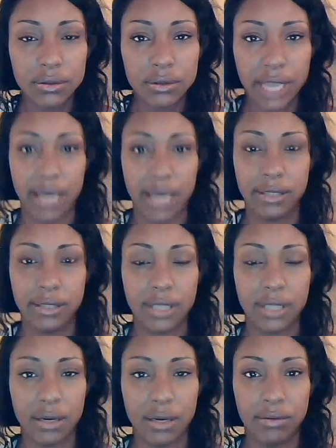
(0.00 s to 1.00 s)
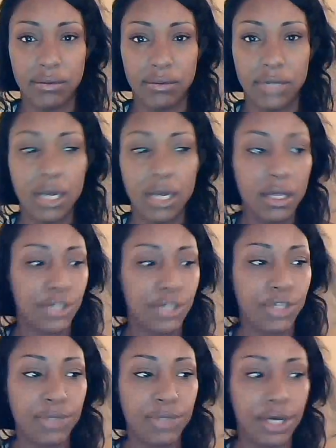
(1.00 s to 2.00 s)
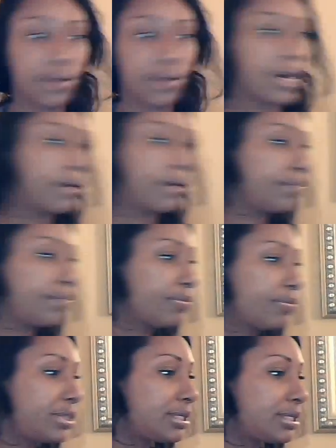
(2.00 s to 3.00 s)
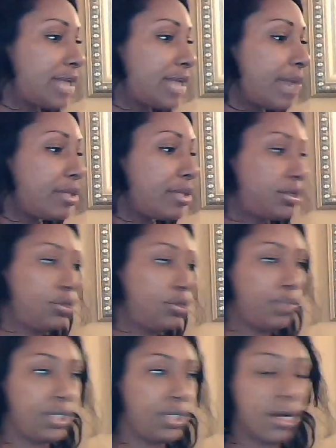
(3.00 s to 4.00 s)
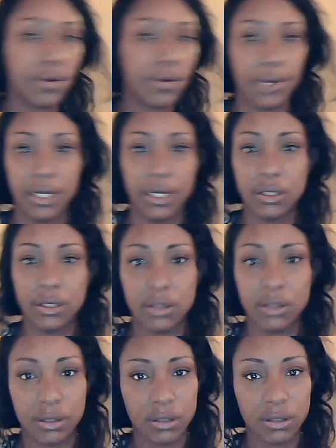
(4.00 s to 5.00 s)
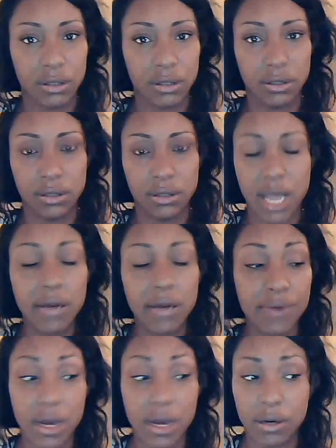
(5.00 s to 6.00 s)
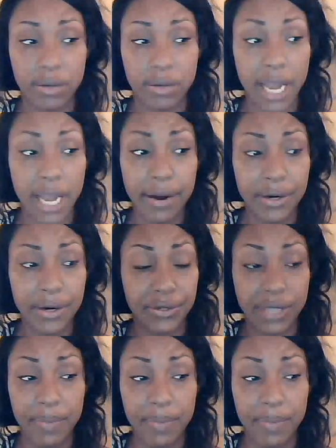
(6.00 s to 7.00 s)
Yeah, so this cheap deodorant, I don't even, what's the name of this stupid deodorant? I don't know. Arid or something.